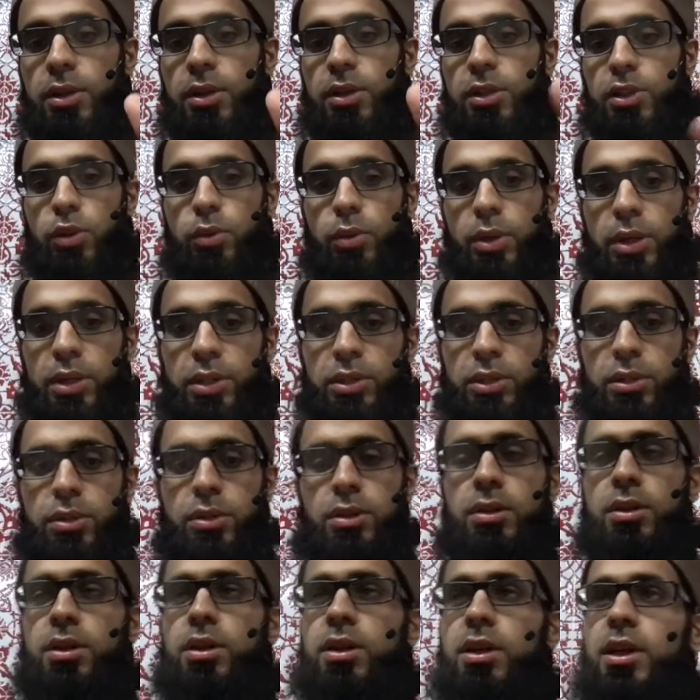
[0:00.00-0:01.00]
so
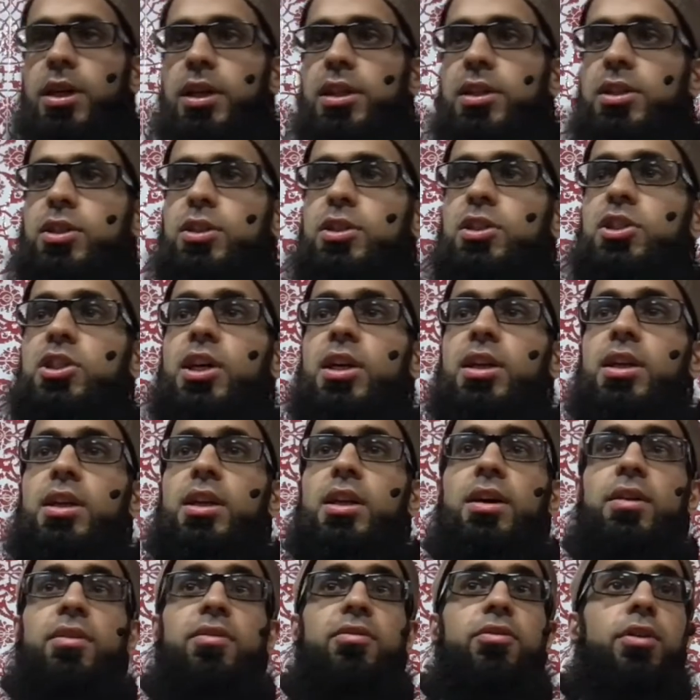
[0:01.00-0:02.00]
enter into
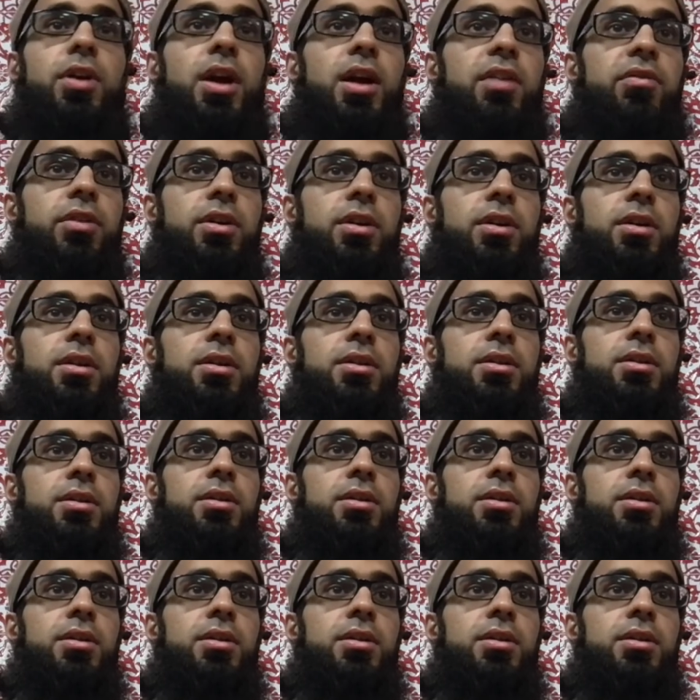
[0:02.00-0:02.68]
Jannah forever.